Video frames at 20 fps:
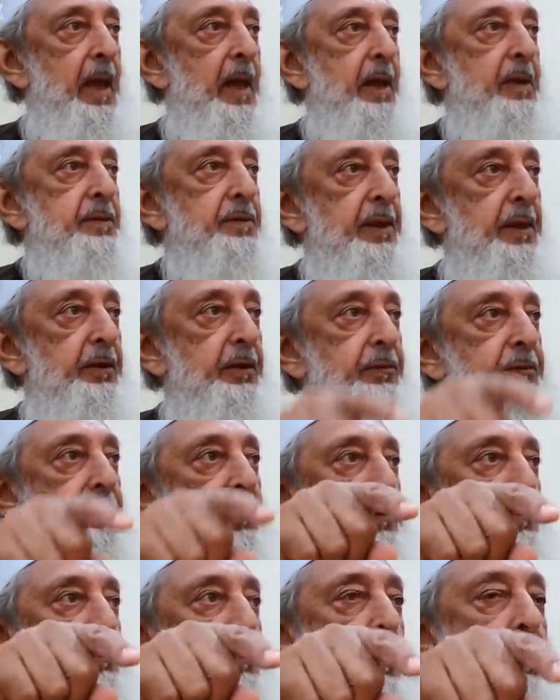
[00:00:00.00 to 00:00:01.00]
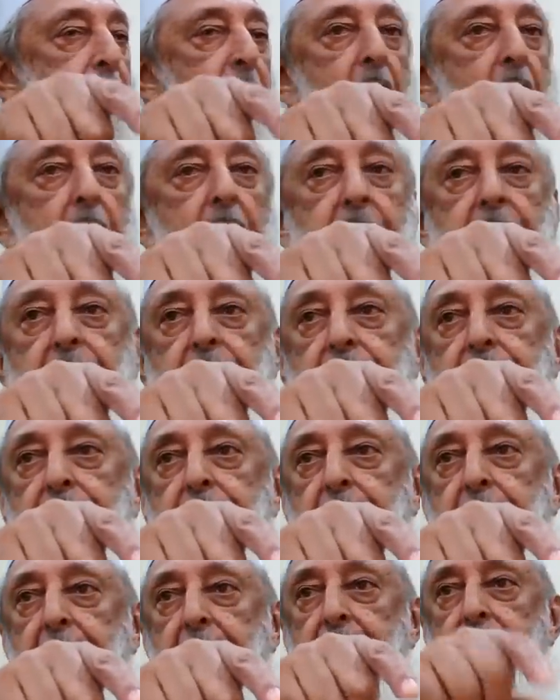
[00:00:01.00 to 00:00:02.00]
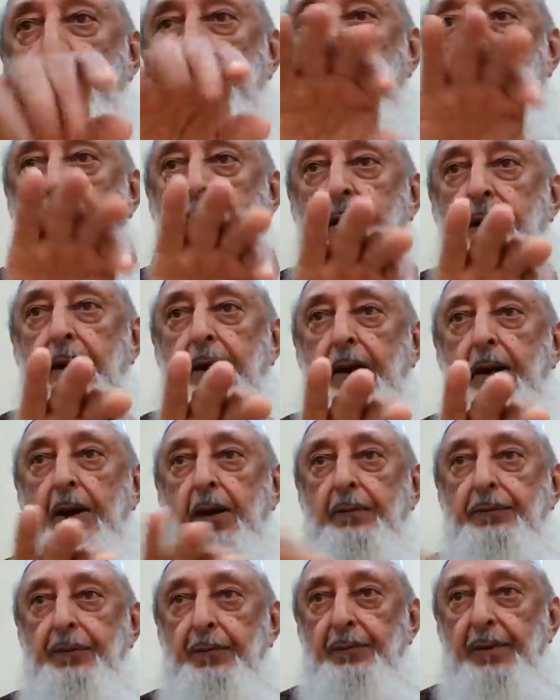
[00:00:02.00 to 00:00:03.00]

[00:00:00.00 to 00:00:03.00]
And this was the cause of